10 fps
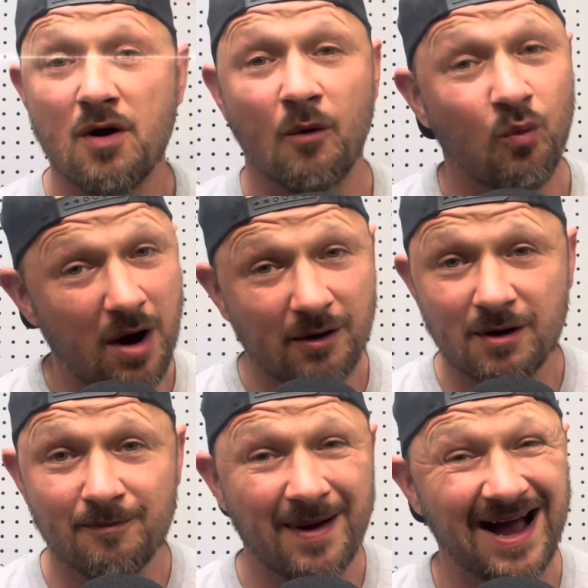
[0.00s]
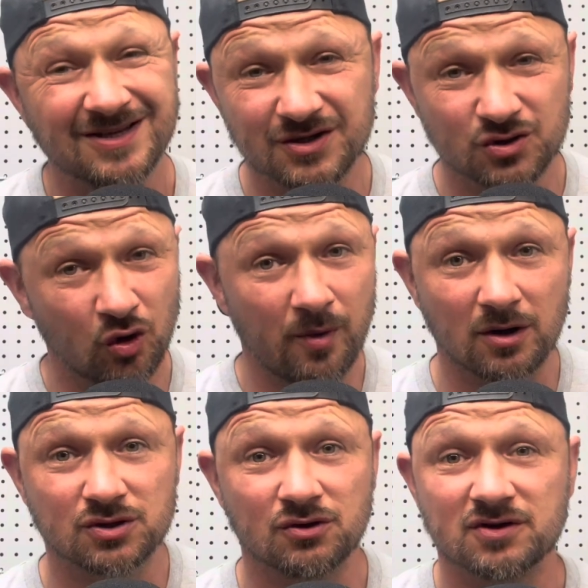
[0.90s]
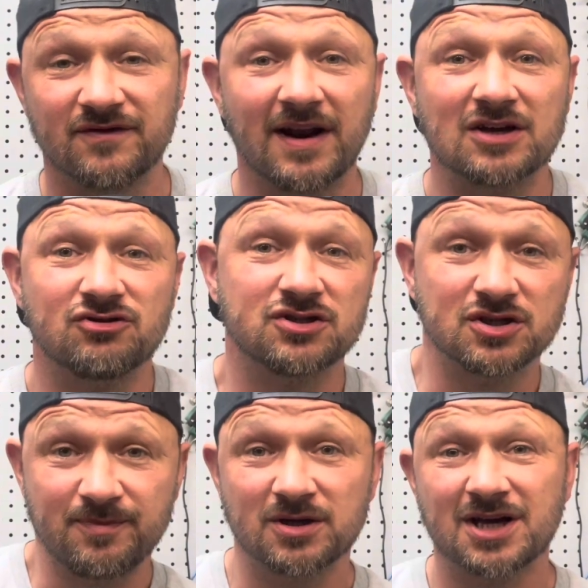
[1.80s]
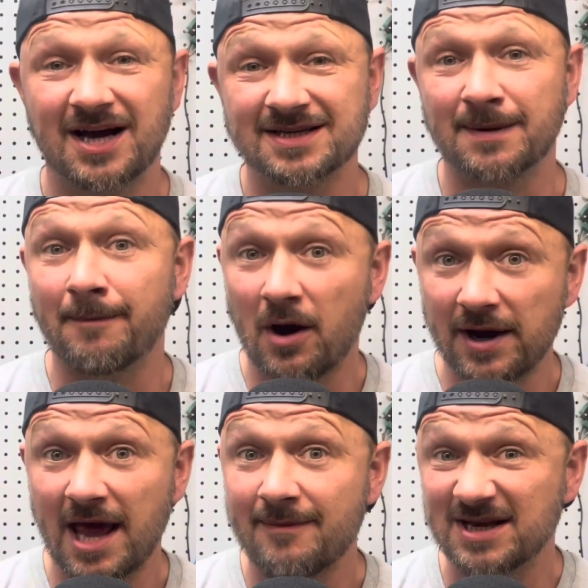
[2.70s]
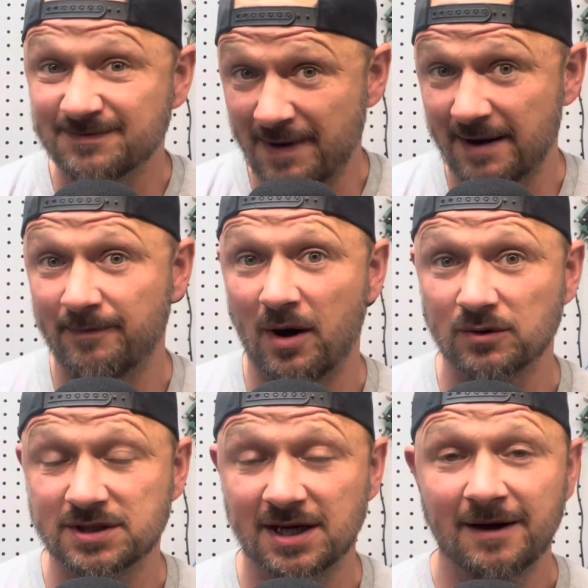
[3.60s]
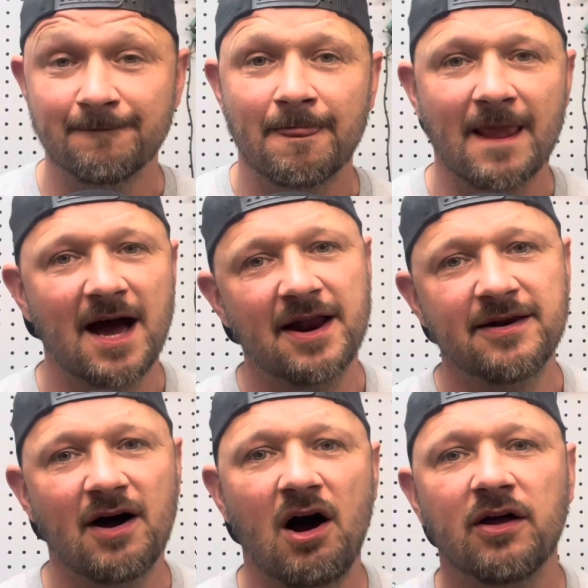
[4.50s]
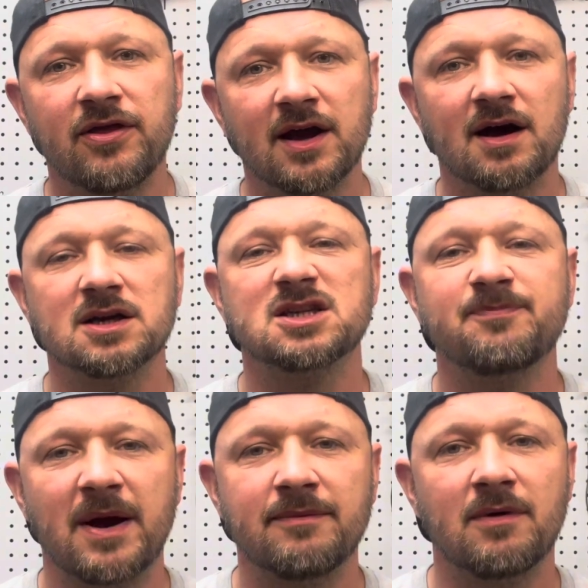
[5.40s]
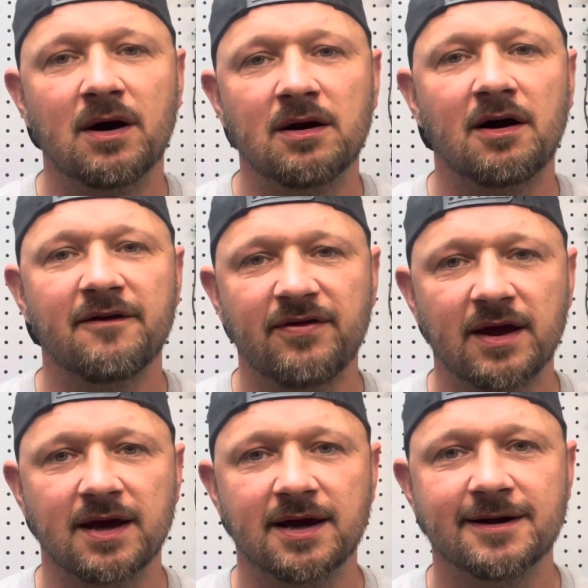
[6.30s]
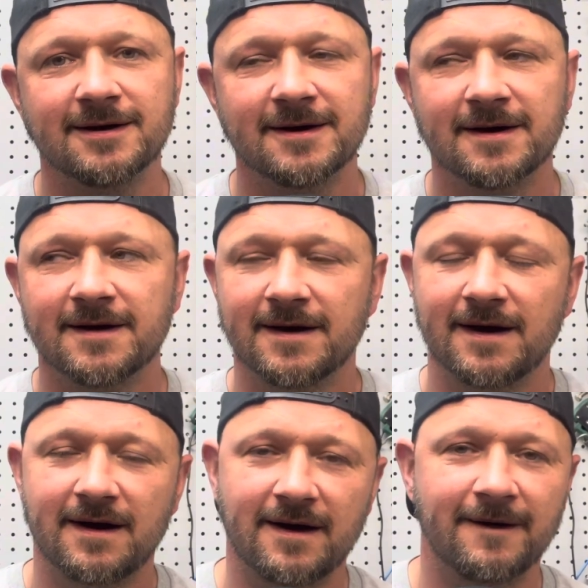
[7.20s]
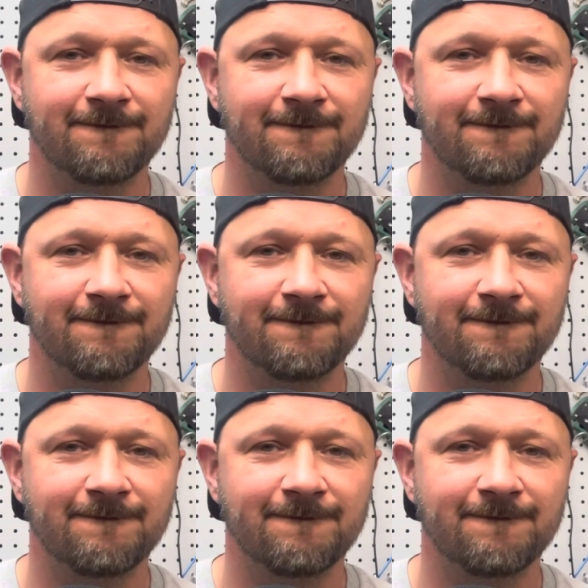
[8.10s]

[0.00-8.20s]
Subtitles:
and welcome back to Toolbox Talks for Electricians podcast. My name is Ben Poulter and I think I spend my life thinking, I